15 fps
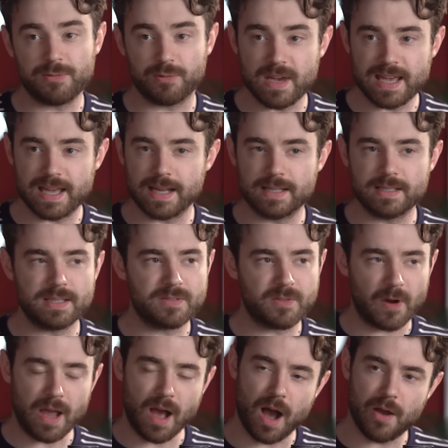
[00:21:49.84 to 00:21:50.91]
3 kids is
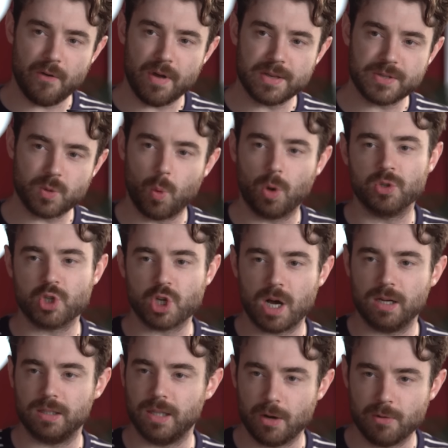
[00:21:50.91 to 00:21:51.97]
very high risk, 1
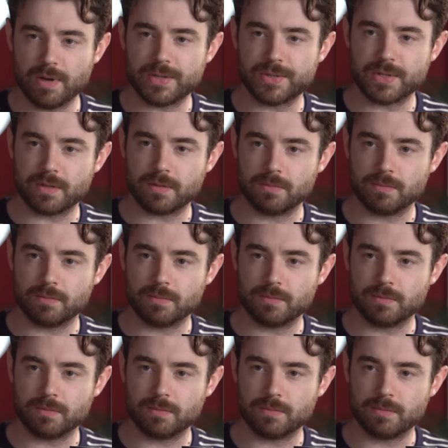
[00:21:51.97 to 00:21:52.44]
child low risk.